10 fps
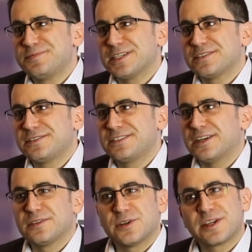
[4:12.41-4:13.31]
just
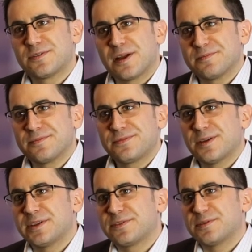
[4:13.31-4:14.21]
learning from
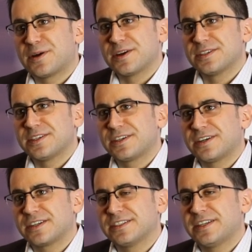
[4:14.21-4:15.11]
the different partners that are
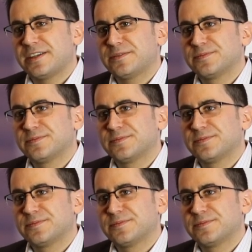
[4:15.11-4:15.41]
talking today.